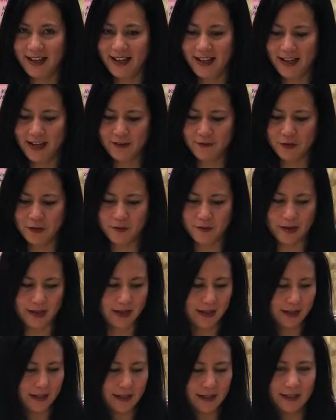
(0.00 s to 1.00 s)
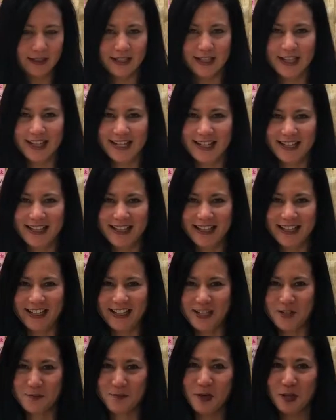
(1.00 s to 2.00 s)
Hi everyone,
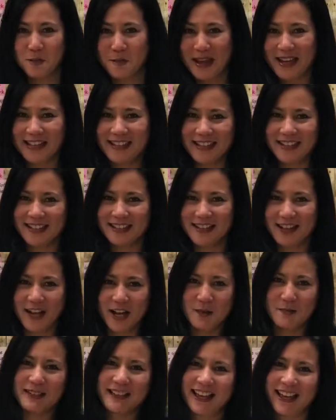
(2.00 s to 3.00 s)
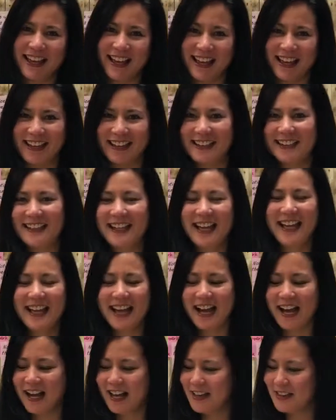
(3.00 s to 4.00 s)
it's bookmaking time again.
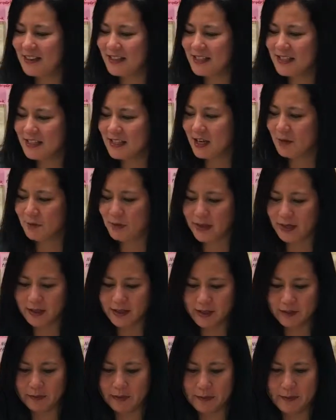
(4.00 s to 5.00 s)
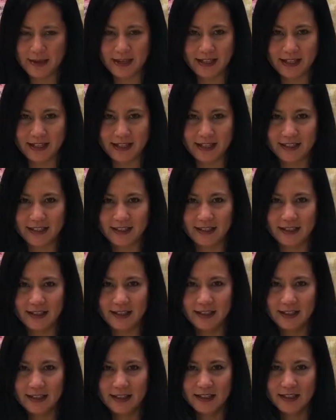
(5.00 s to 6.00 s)
This time we are going to be making
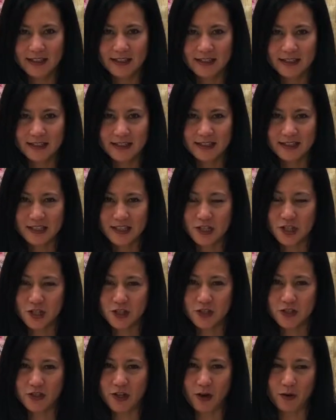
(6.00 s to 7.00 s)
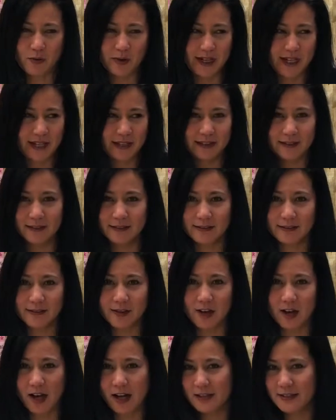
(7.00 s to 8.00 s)
sewing
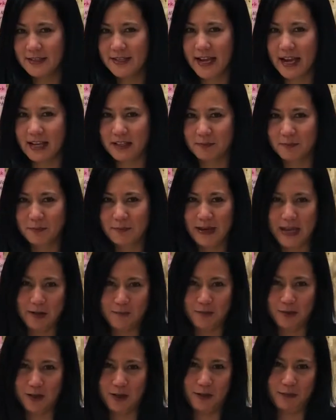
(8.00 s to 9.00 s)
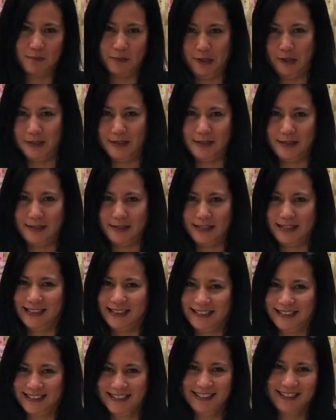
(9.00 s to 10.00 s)
contact paper books
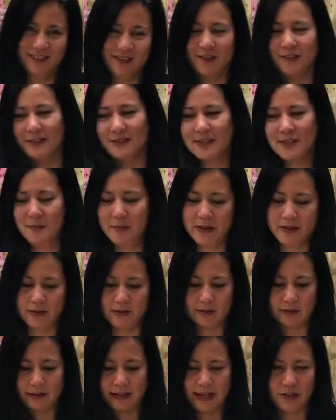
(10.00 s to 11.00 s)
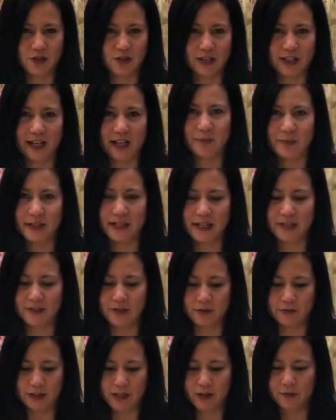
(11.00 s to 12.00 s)
or some other catchy name that I
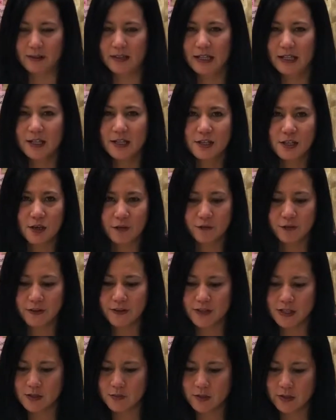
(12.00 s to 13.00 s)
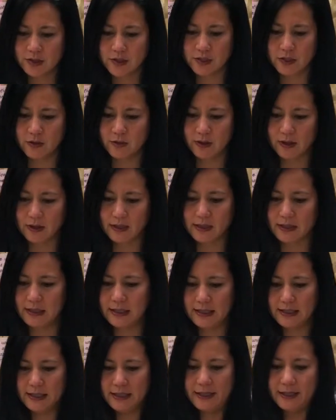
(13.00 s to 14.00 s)
don't know. So for this one you are going to
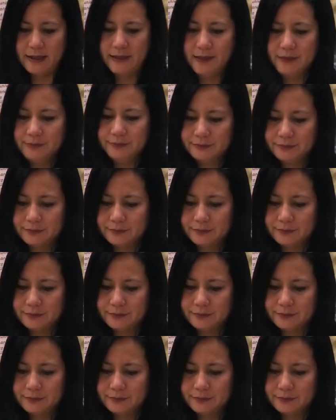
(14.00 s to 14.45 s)
need